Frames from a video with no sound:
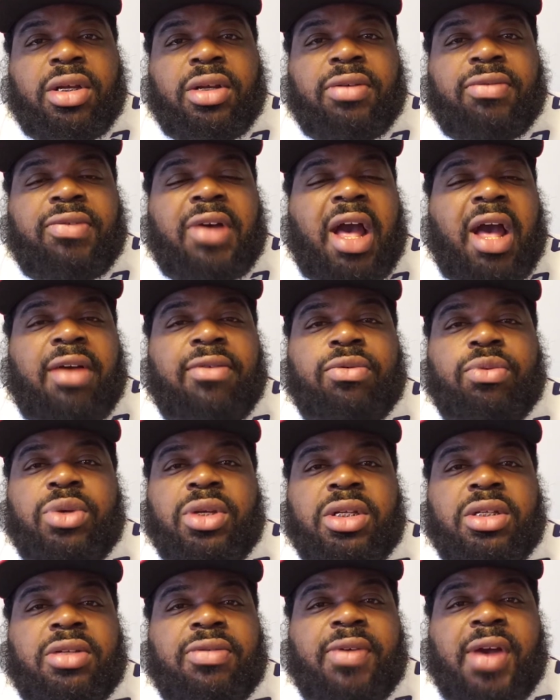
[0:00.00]
5
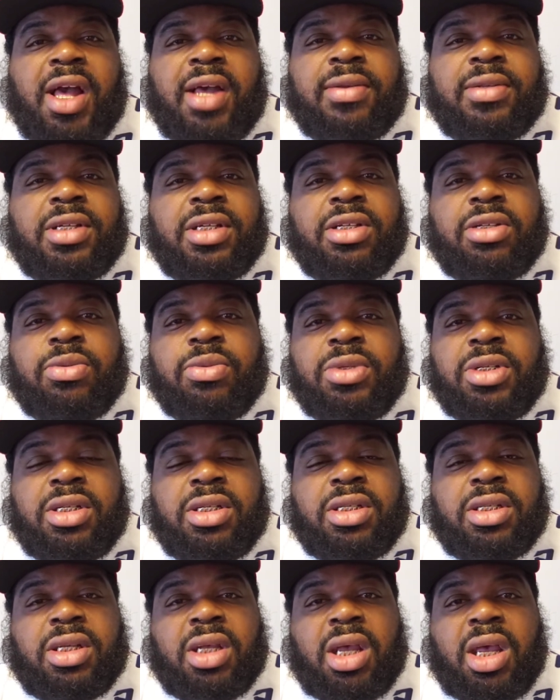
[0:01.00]
weeks, 5, 6
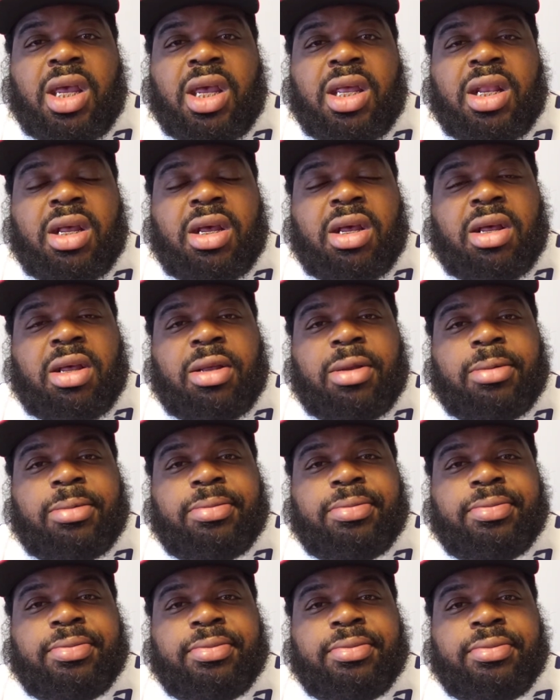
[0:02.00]
weeks, and
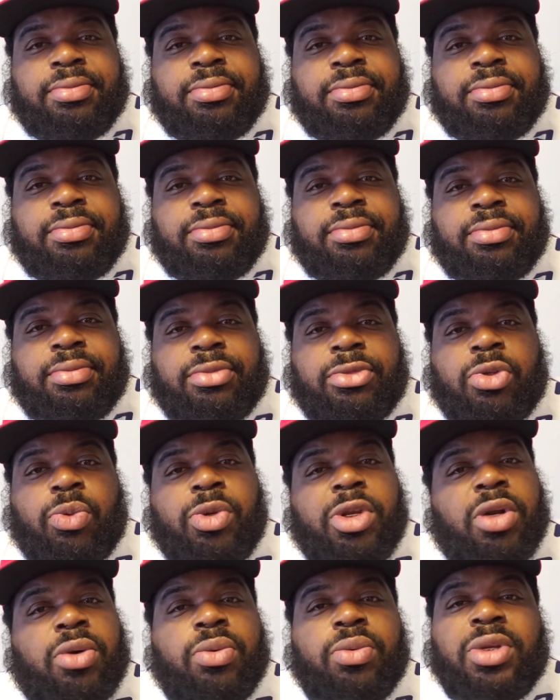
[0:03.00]

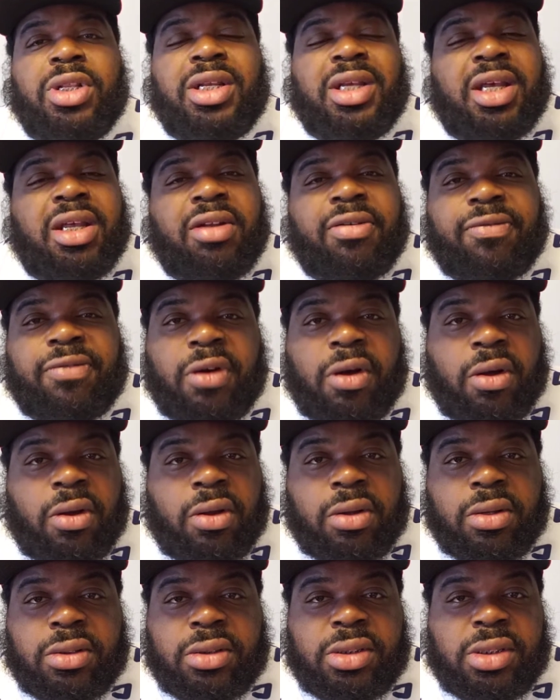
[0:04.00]
we don't really get a
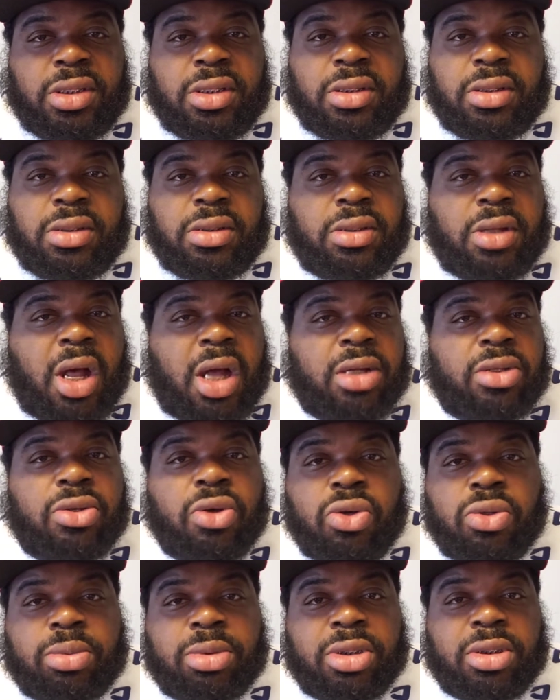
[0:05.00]
fall till
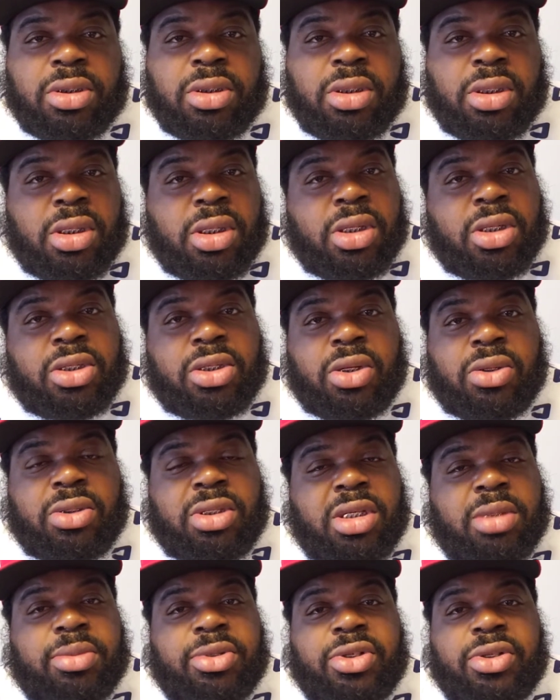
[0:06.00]
October. So
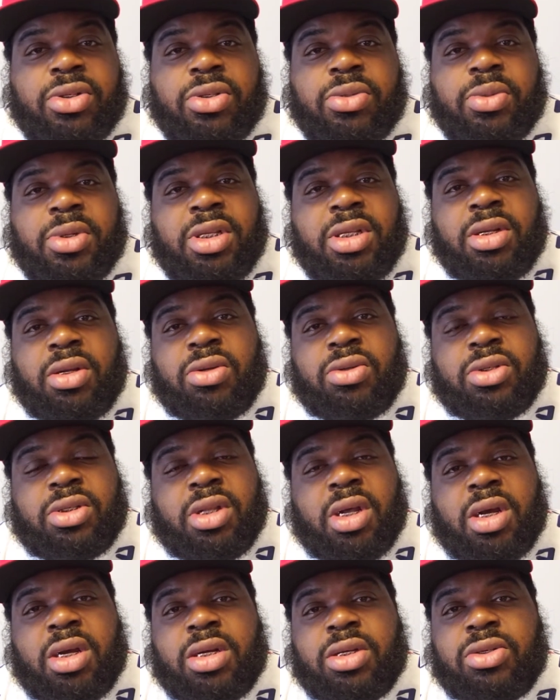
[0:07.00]
temperatures really don't
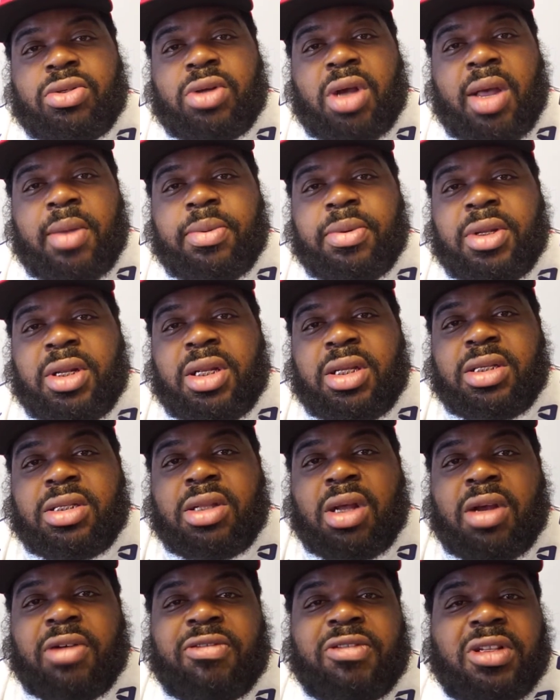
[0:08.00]
start dropping and
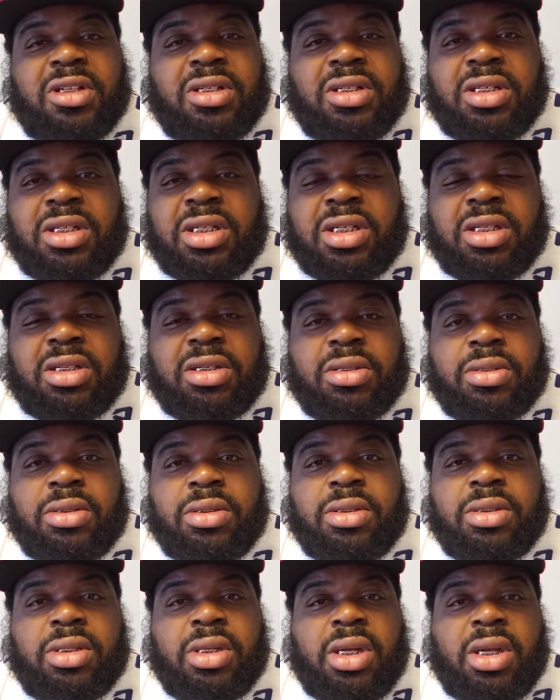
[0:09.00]
start feeling good
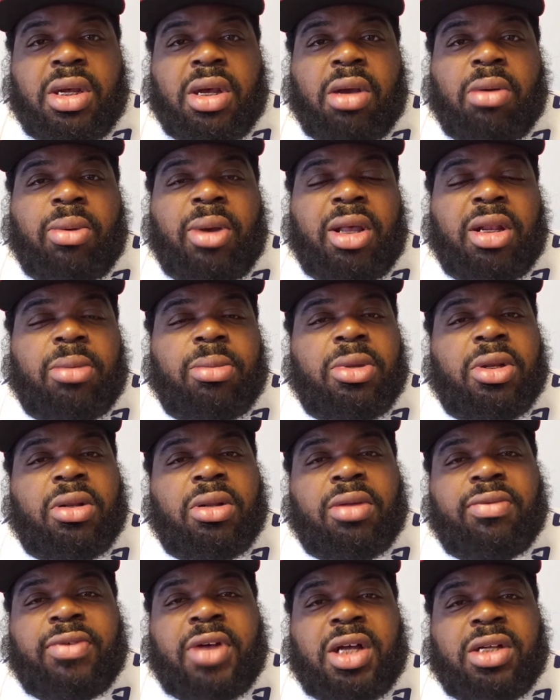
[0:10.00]
till around the
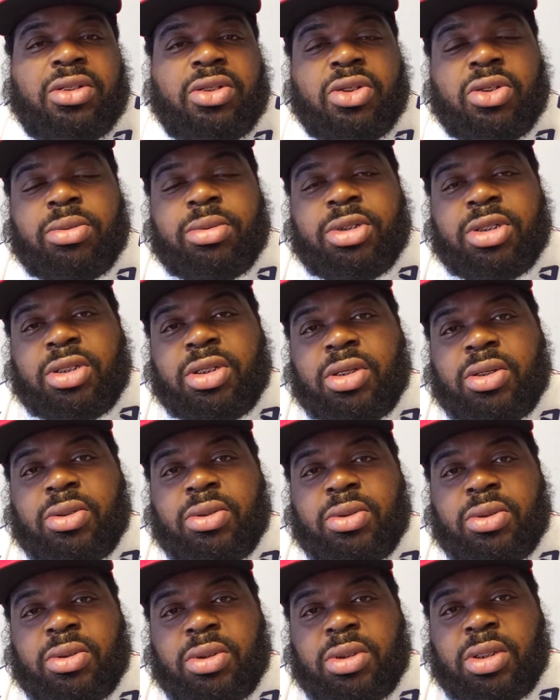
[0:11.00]
middle of October. So